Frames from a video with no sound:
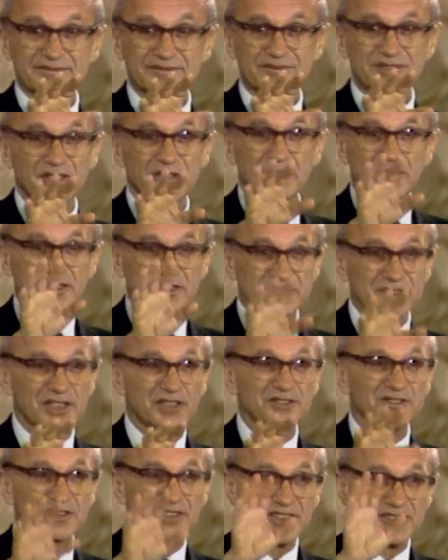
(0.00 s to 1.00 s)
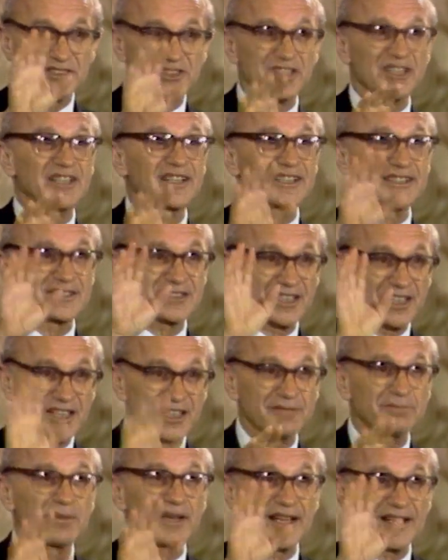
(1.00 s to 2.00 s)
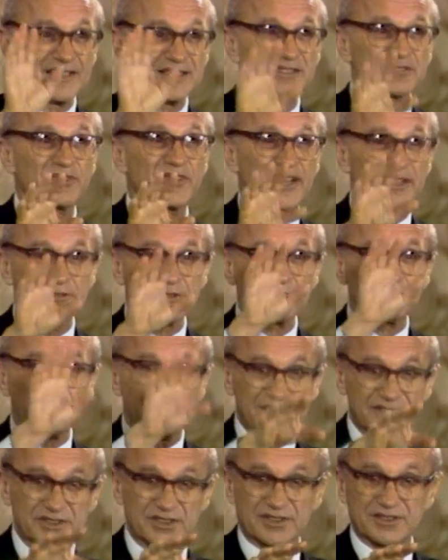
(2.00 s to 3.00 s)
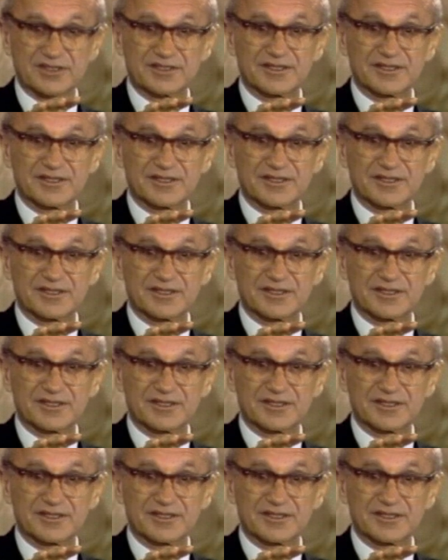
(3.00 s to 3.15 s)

There is no such thing as an unbalanced federal budget.